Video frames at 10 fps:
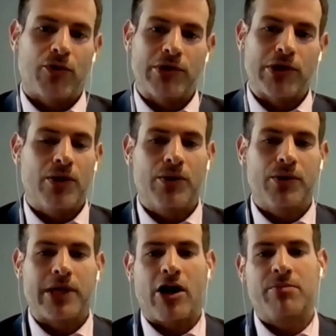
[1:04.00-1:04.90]

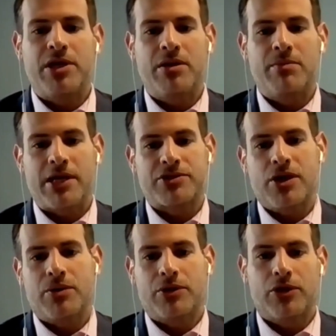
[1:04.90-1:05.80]
Rico, Caribbean,
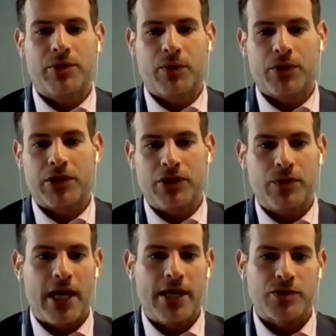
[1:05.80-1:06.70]
Mexico, and a little bit of work in the
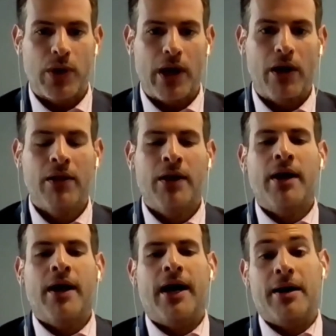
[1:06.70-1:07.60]
UK as well.
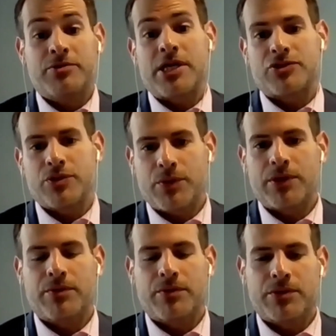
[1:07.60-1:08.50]
So actually
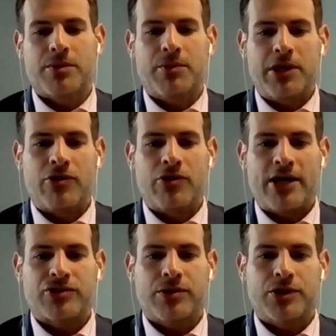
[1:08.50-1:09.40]
we're somewhat
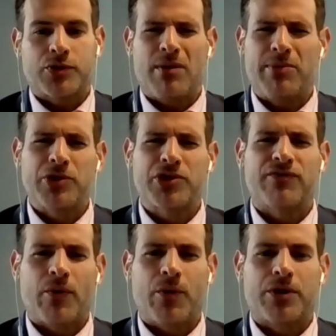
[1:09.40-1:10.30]
international as well, but most of
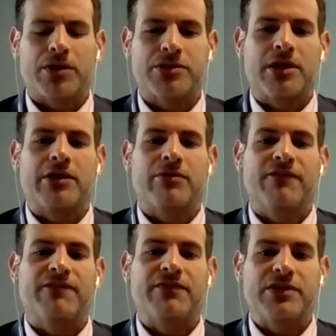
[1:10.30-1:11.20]
our work is done here in the
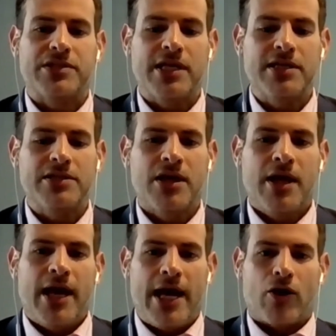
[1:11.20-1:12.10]
50 states.
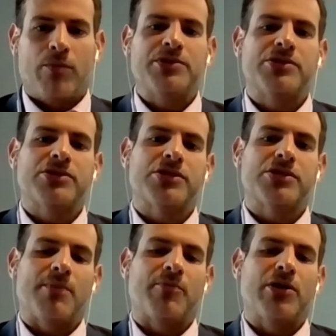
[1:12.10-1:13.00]
And our business
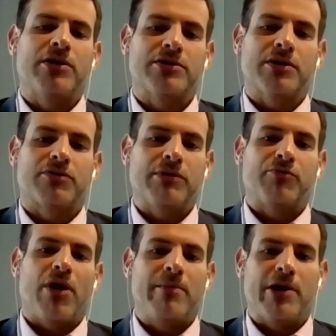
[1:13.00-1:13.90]
is separated into three
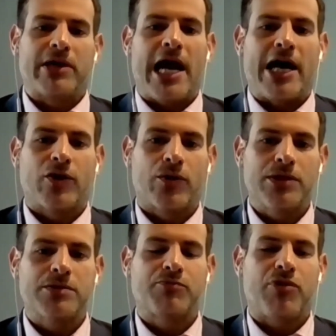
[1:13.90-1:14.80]
primary
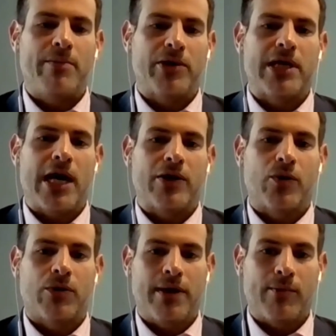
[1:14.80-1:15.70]
categories. Primary
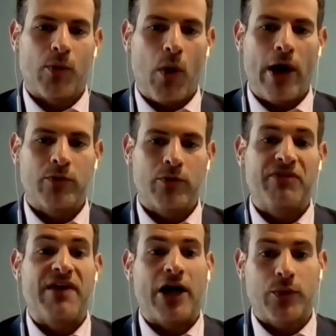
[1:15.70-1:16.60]
category number one would be
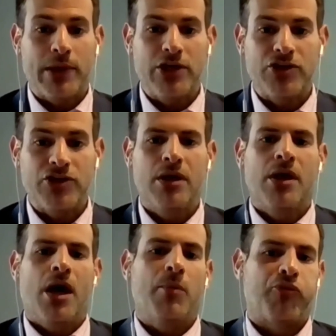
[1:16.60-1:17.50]
valuation,
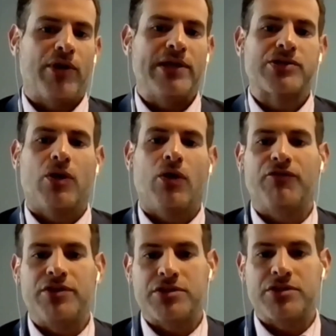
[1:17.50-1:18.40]
appraisal,
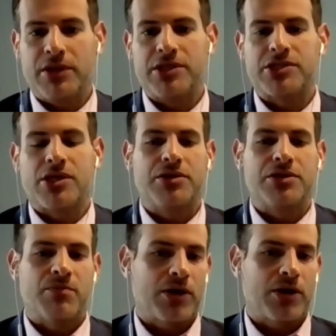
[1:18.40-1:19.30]
feasibility
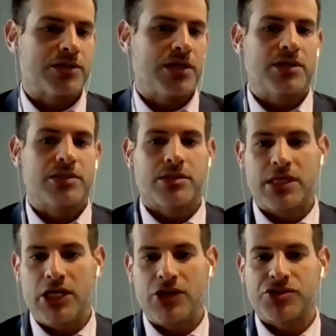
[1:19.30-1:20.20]
studies, market studies,
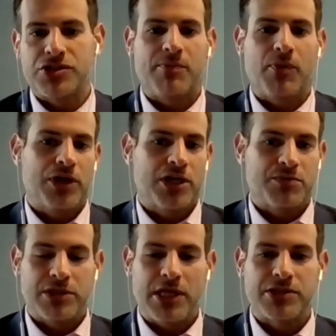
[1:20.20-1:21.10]
litigation support,
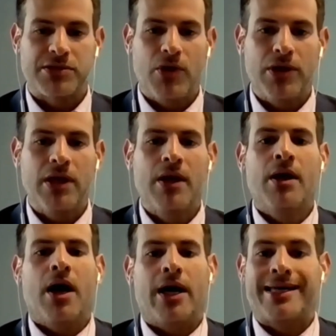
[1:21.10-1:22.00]
expert testimony.
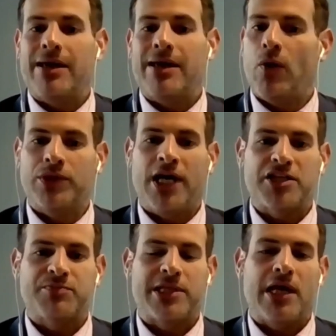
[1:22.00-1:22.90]
Again, only
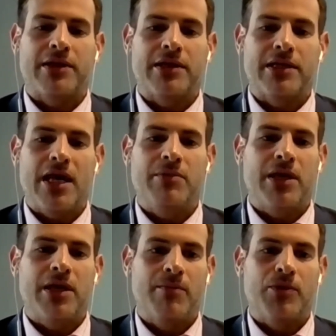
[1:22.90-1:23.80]
hospitality and
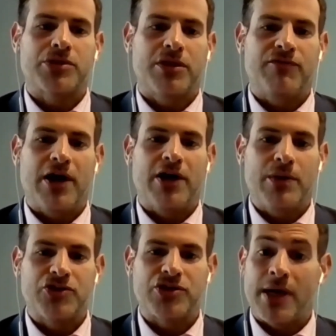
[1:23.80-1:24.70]
gaming and mostly
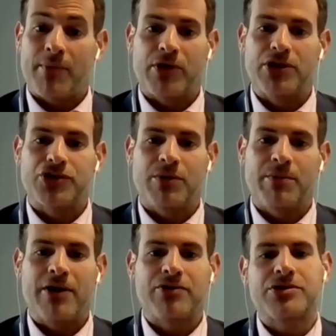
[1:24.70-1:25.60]
valuation and operational
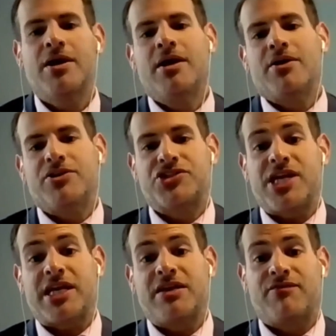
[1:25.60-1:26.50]
matters. The
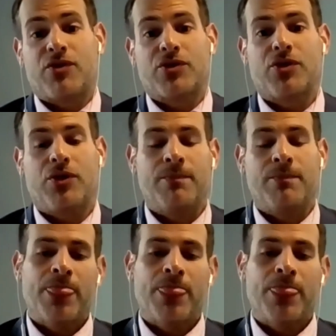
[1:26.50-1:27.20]
second vertical